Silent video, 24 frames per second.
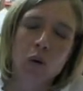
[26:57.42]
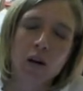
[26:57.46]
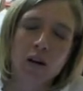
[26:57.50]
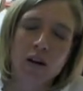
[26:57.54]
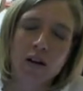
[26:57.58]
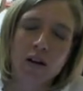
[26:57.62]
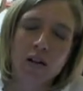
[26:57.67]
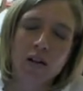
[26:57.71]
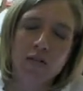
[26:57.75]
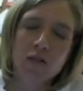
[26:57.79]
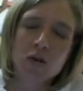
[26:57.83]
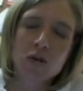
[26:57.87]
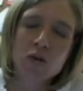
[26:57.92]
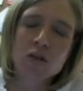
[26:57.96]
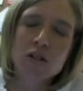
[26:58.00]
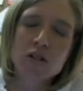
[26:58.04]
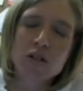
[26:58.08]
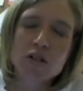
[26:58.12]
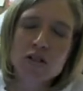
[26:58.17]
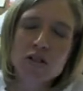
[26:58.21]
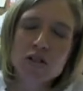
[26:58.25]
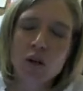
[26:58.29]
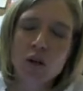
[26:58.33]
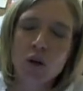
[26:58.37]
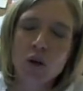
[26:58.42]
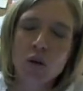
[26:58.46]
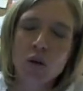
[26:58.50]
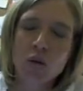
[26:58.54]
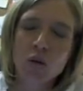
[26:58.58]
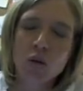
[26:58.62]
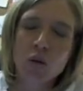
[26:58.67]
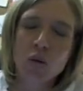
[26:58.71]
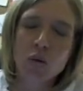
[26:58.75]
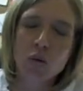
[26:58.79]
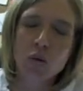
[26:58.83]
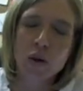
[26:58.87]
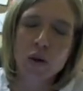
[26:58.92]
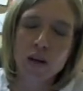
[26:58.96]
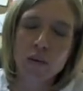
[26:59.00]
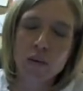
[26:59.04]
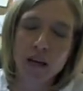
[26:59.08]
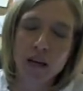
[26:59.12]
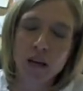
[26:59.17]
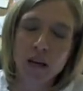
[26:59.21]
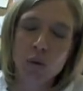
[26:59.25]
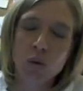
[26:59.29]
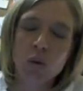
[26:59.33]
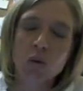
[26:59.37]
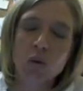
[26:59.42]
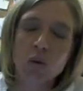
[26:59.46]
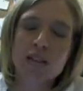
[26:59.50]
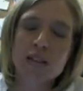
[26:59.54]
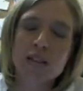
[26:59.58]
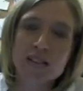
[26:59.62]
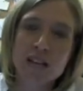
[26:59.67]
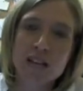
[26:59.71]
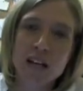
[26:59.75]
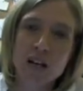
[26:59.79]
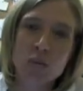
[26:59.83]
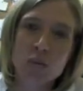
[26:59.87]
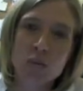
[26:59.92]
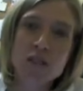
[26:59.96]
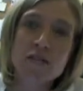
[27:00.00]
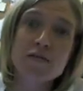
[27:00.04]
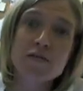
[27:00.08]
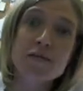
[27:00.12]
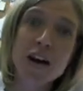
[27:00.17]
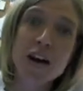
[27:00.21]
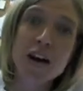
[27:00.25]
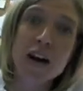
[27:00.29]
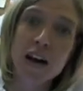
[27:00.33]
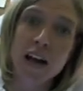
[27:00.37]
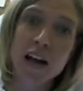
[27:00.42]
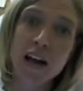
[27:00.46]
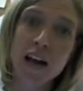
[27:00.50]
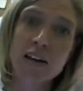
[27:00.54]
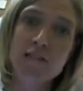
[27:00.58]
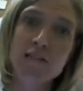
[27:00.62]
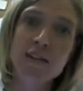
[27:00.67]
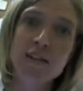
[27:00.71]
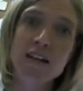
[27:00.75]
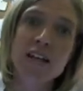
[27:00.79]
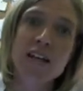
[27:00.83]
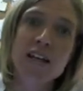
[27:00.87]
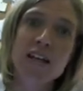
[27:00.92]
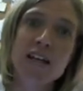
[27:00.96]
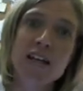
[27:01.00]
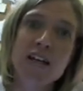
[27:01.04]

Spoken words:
A few years ago, when my oldest son was 5, he